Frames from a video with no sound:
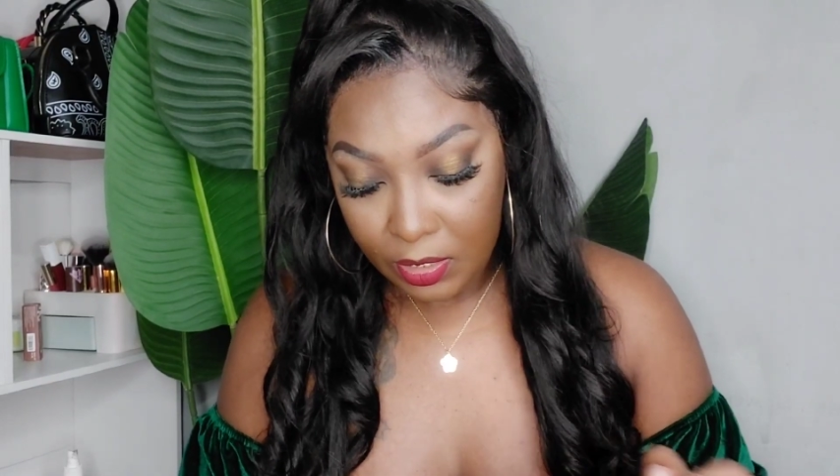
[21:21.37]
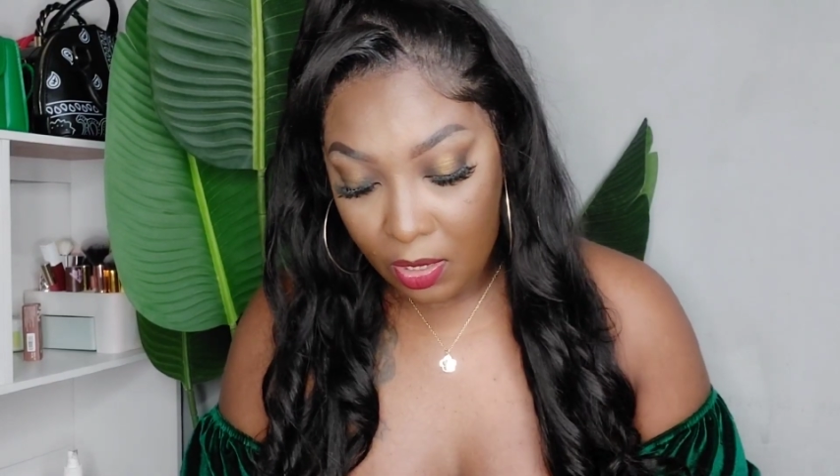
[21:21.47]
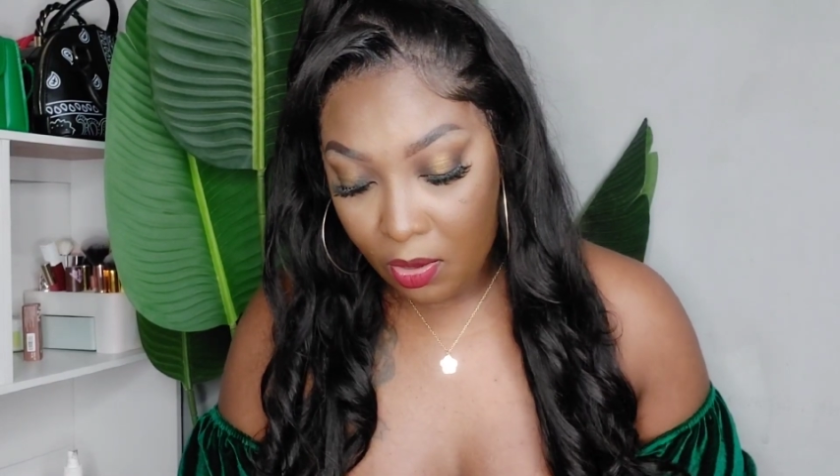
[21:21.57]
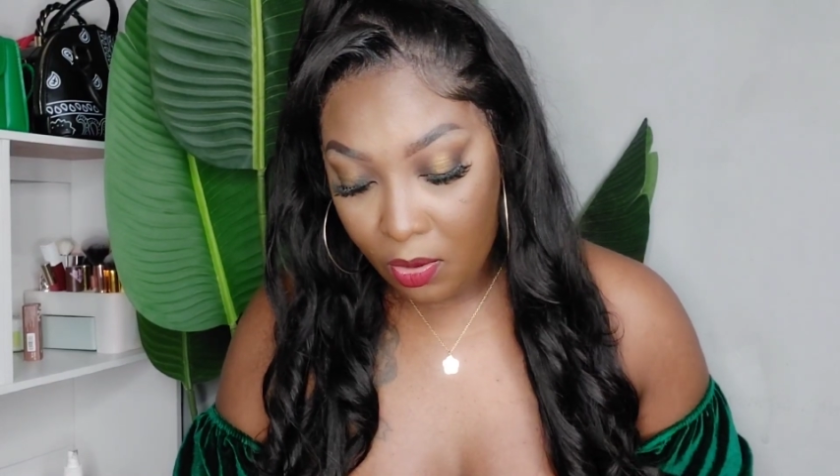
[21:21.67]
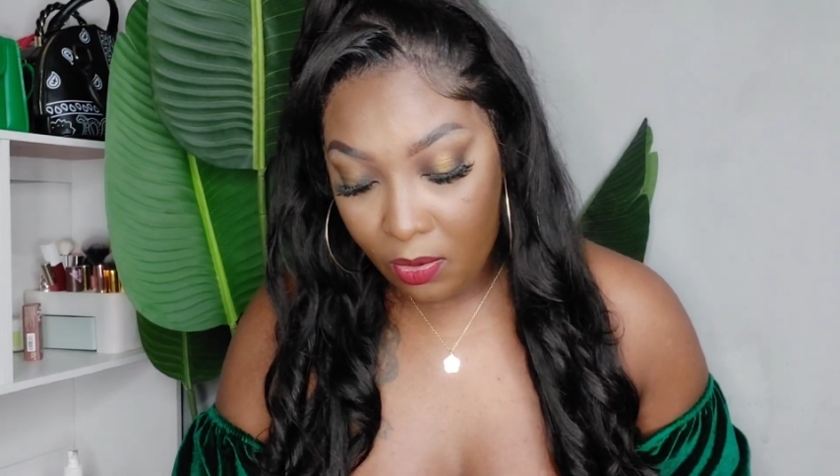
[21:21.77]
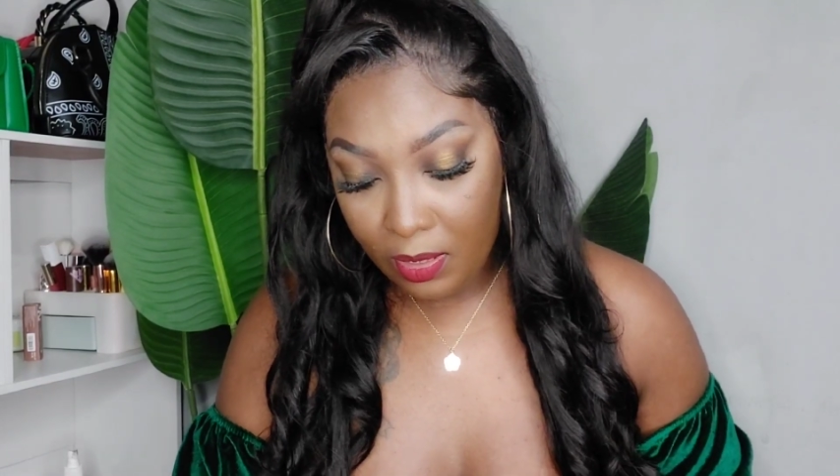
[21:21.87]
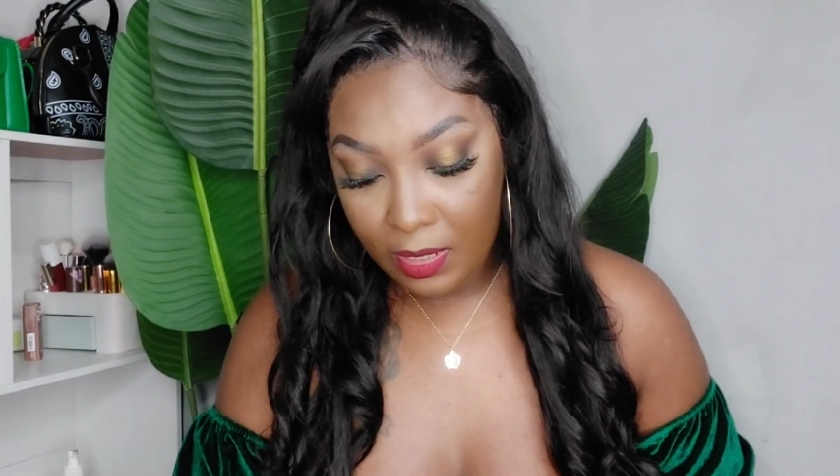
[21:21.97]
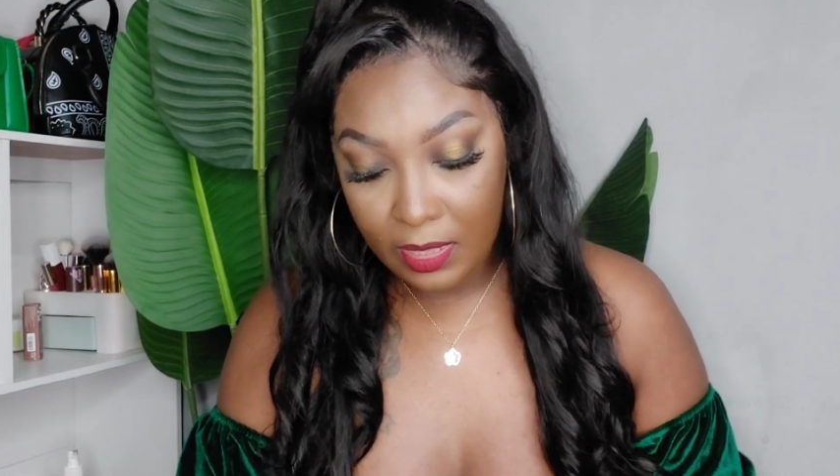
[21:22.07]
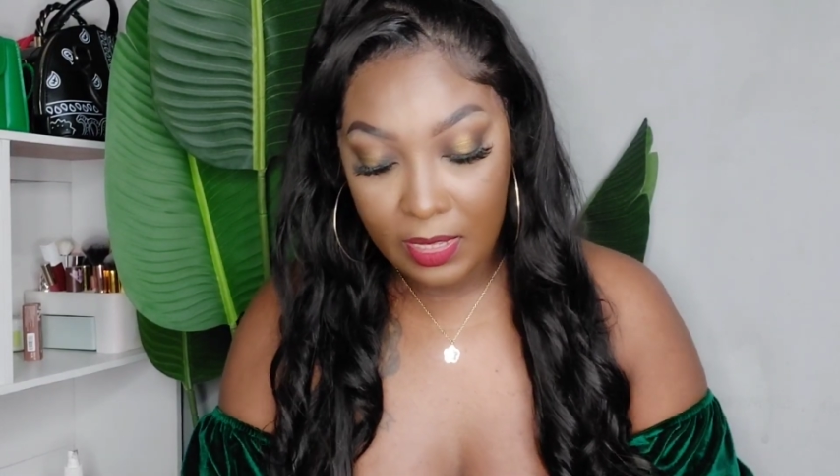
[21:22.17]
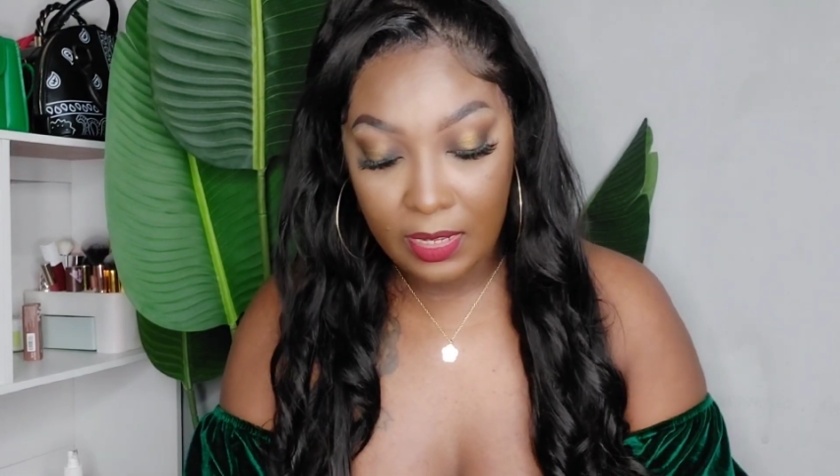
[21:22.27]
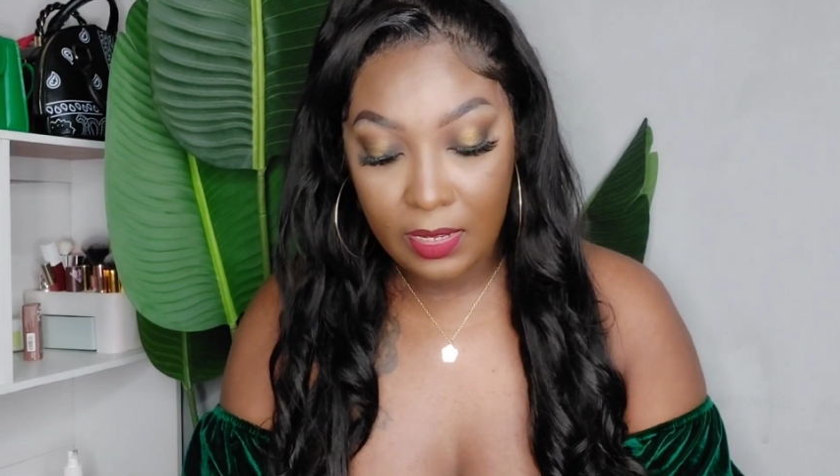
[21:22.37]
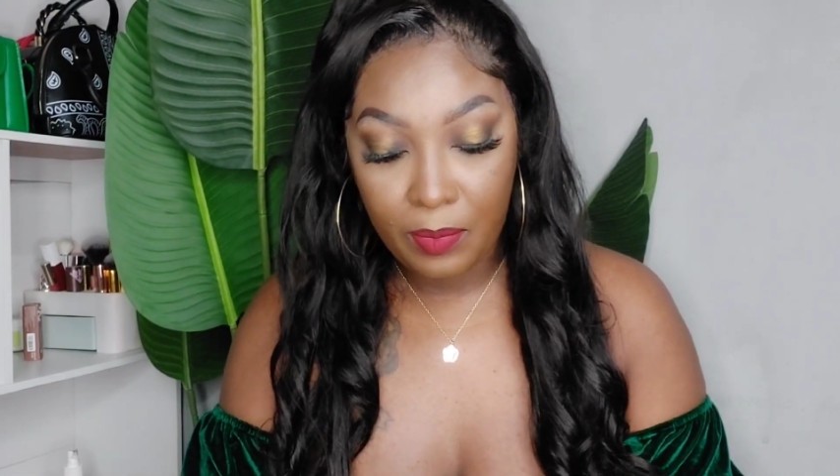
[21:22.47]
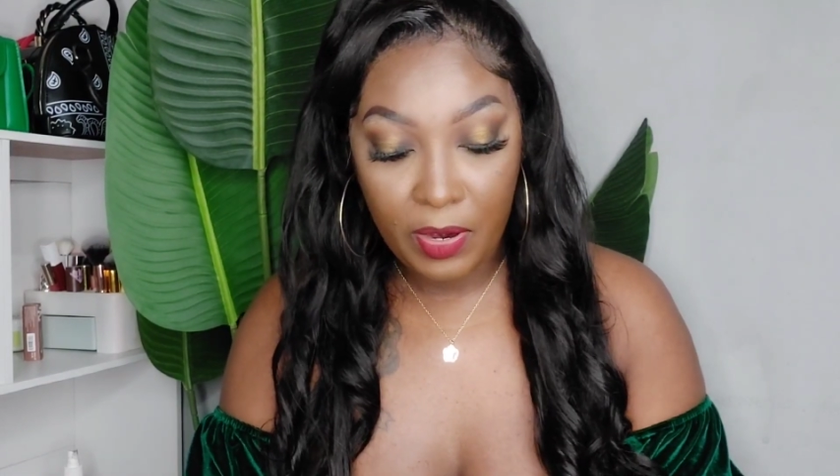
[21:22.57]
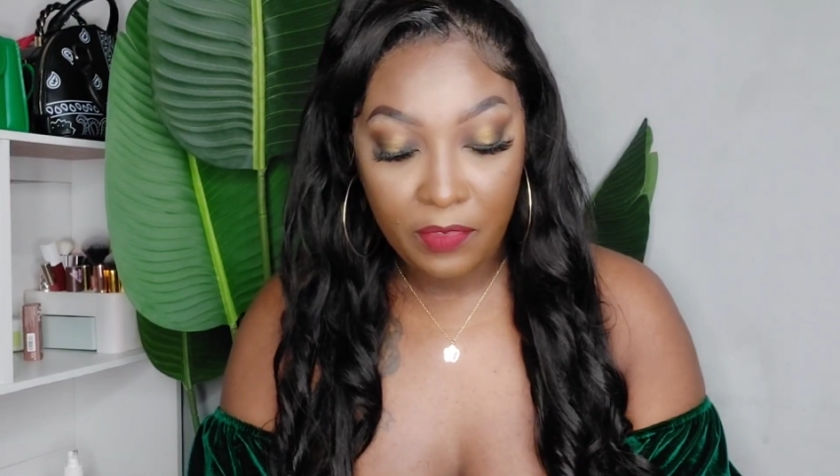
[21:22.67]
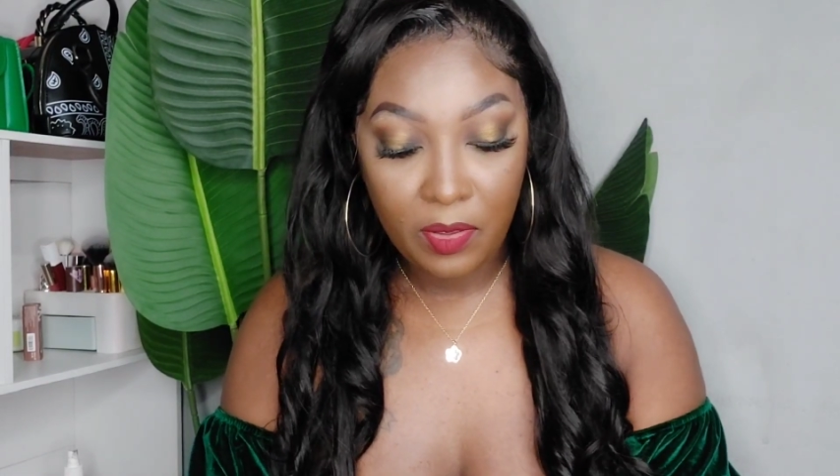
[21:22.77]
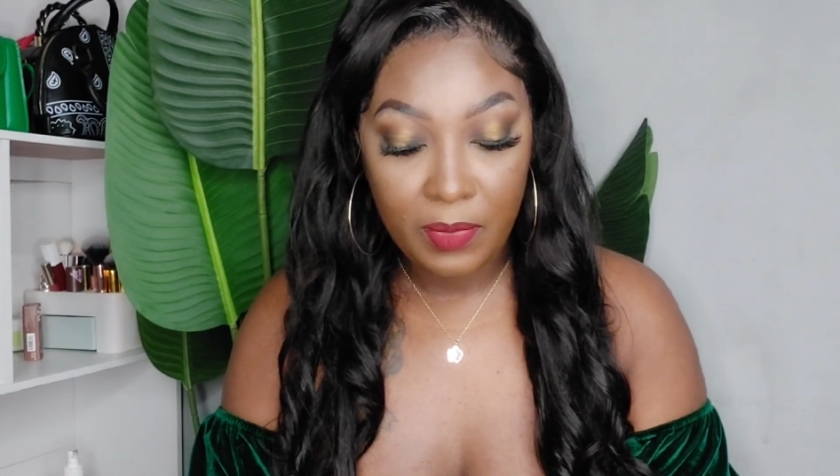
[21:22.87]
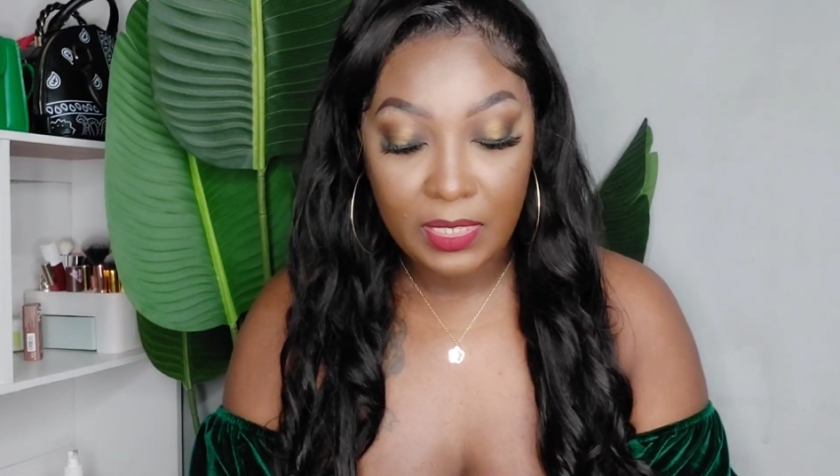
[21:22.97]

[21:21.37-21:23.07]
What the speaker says: So the perfume